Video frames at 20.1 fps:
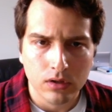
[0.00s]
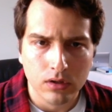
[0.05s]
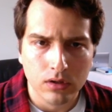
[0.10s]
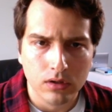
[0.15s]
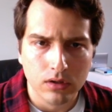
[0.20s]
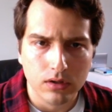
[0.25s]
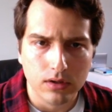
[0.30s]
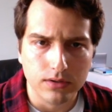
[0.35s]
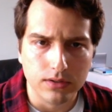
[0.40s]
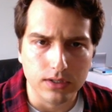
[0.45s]

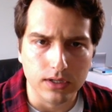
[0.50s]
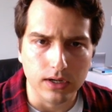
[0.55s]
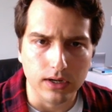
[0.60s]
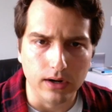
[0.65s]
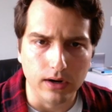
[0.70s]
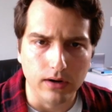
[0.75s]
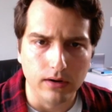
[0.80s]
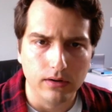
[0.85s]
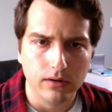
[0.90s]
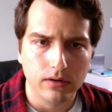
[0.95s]
Let's see
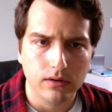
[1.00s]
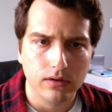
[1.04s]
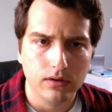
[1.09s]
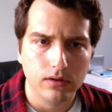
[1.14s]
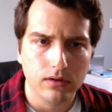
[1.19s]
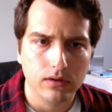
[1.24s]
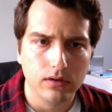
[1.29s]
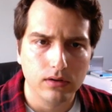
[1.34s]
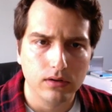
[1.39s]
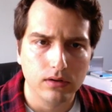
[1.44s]
here.
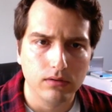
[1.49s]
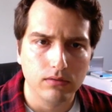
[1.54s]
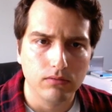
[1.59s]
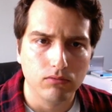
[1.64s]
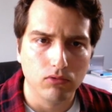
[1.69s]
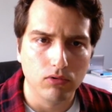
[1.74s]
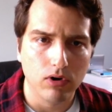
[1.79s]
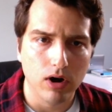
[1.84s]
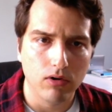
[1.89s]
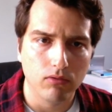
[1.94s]

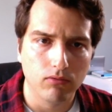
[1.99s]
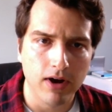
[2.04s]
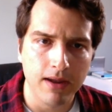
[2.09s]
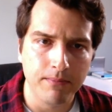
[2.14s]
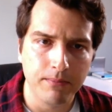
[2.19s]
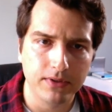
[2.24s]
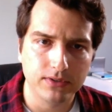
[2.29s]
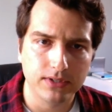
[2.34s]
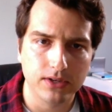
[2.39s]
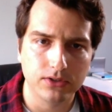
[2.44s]

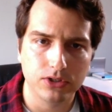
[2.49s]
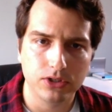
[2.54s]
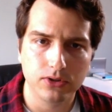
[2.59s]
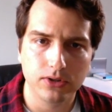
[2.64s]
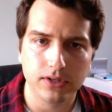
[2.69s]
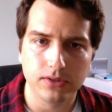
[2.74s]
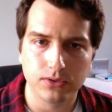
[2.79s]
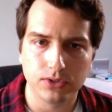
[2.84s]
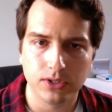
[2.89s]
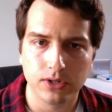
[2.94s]
Raymond says, "Do you
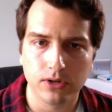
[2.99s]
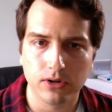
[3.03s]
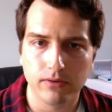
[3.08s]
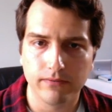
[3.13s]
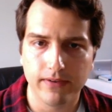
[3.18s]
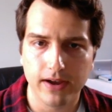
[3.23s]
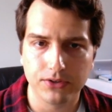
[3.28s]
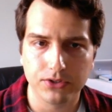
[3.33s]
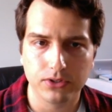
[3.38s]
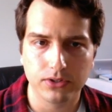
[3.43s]
consider
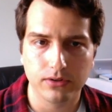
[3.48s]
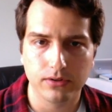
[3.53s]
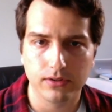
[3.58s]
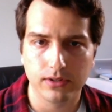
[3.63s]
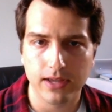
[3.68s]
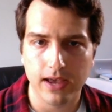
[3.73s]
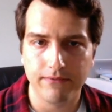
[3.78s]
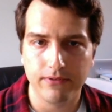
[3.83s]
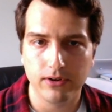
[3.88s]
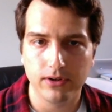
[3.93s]
investor?
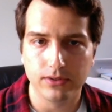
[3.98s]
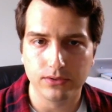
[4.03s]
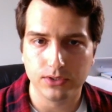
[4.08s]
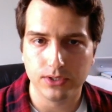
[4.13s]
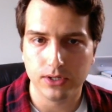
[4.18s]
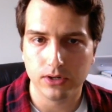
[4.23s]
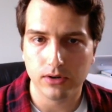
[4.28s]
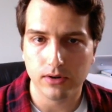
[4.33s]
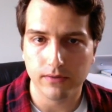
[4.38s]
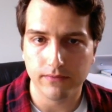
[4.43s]
Have you
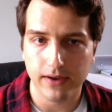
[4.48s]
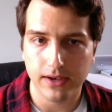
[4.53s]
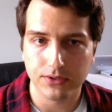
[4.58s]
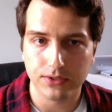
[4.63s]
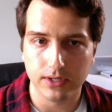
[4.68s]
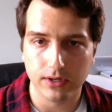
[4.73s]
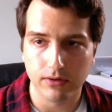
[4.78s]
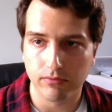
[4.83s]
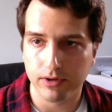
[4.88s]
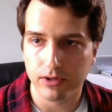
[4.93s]
considered
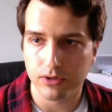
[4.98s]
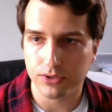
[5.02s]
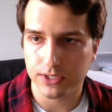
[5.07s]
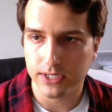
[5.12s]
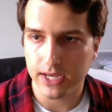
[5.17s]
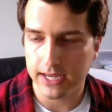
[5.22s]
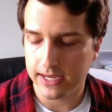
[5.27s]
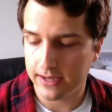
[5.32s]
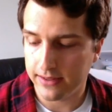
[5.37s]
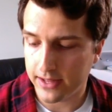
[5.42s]
investing in real
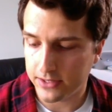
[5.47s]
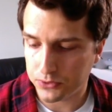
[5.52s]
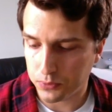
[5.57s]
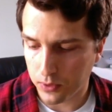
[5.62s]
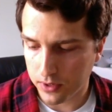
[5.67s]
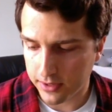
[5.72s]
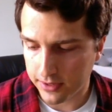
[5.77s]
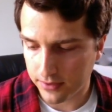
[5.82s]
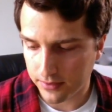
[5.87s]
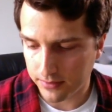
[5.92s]
estate?" Yeah, that's
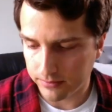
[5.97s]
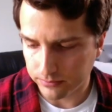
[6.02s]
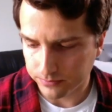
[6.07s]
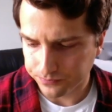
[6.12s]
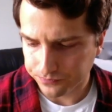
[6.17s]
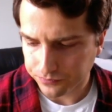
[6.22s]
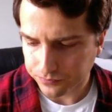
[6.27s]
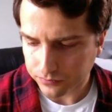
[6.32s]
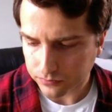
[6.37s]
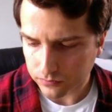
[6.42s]
one of the
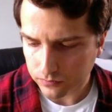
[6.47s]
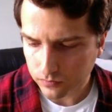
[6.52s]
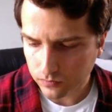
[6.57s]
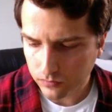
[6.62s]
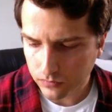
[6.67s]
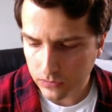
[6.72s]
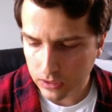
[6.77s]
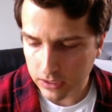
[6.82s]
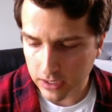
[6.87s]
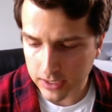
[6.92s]

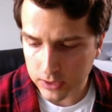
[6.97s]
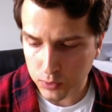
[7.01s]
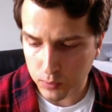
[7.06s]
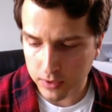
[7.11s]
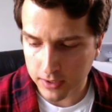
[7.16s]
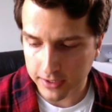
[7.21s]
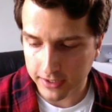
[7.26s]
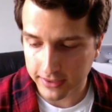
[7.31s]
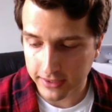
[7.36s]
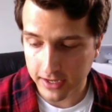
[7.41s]
that's one
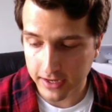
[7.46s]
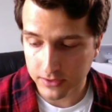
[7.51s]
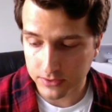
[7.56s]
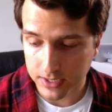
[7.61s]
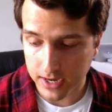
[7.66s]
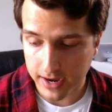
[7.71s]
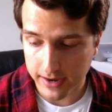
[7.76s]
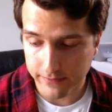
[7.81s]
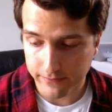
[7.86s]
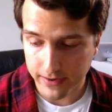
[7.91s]
of the things
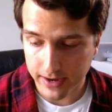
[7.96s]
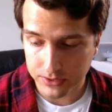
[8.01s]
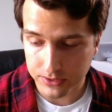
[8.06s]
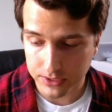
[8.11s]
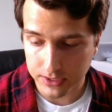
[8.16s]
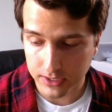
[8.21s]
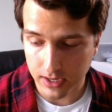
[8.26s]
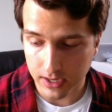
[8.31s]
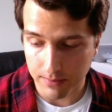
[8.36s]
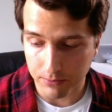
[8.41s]
I invest
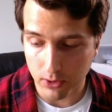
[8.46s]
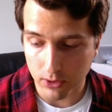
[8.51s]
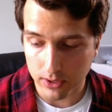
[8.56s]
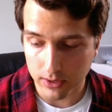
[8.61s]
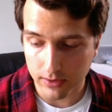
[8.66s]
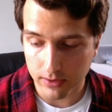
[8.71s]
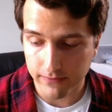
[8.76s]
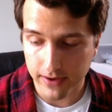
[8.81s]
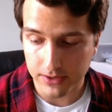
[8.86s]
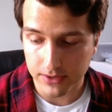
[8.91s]
in. I'm going to
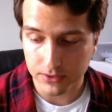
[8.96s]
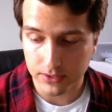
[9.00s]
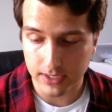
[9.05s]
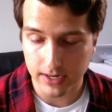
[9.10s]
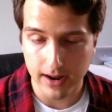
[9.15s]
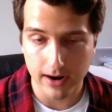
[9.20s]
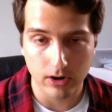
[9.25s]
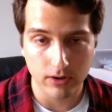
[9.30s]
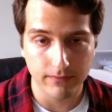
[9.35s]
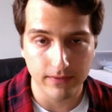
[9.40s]
invest in. I
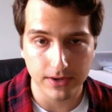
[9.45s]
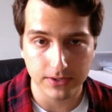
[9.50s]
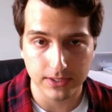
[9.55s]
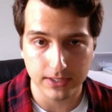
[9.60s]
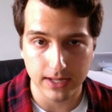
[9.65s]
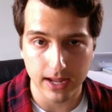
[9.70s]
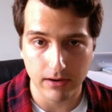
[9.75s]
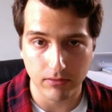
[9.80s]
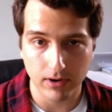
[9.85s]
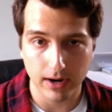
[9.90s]
don't invest in
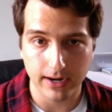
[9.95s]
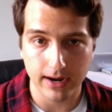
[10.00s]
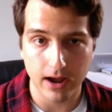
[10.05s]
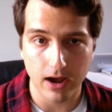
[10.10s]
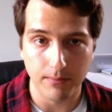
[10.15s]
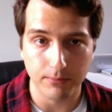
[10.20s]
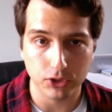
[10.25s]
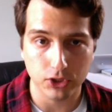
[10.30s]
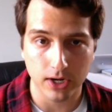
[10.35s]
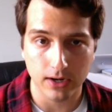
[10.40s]
that right now.
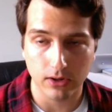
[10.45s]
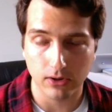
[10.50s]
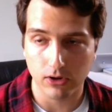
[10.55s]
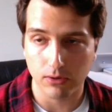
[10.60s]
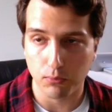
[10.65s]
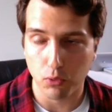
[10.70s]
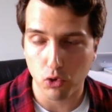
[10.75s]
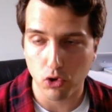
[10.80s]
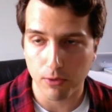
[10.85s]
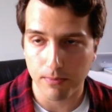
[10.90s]
I'm trying to learn
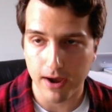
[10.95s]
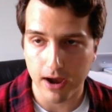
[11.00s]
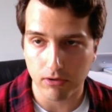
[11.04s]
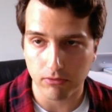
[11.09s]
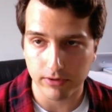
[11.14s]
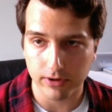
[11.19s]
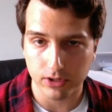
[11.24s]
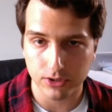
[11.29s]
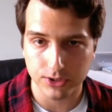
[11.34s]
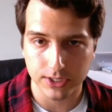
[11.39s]
more about
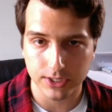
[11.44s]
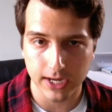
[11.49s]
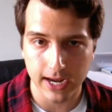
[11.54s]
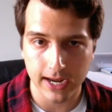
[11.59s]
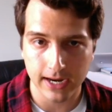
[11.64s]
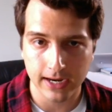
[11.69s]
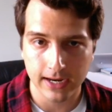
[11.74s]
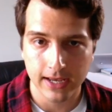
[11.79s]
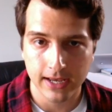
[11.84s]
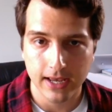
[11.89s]
real
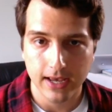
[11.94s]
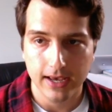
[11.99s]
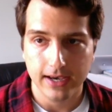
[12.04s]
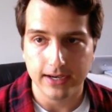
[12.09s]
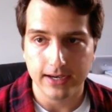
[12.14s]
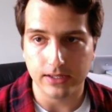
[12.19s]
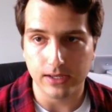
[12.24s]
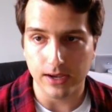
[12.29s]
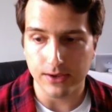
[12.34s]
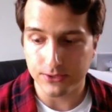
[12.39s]
estate.
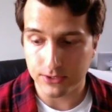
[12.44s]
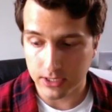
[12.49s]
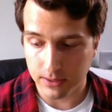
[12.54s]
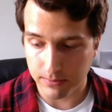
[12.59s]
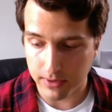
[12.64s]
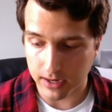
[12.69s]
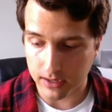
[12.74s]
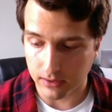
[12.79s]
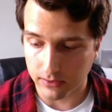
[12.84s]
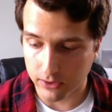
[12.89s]
It does seem
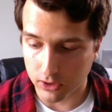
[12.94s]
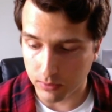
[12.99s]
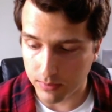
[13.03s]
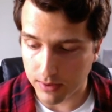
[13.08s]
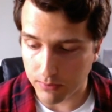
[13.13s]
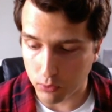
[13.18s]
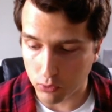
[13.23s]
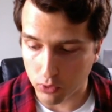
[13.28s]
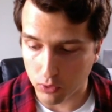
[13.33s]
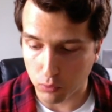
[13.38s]
like a little
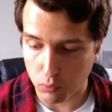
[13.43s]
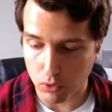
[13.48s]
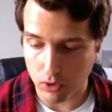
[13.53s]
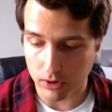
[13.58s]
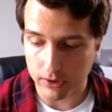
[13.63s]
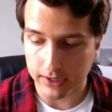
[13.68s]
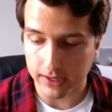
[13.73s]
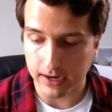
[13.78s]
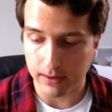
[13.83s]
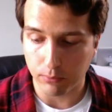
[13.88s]
bit more
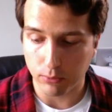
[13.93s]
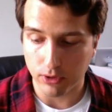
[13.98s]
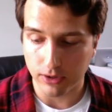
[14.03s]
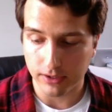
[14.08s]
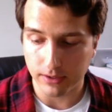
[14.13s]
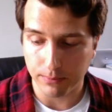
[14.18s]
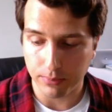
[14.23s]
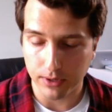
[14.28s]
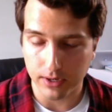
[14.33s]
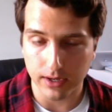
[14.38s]
work than I'm willing
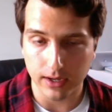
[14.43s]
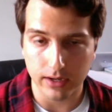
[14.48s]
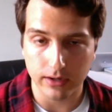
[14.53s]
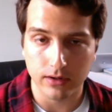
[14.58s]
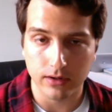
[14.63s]
to put in.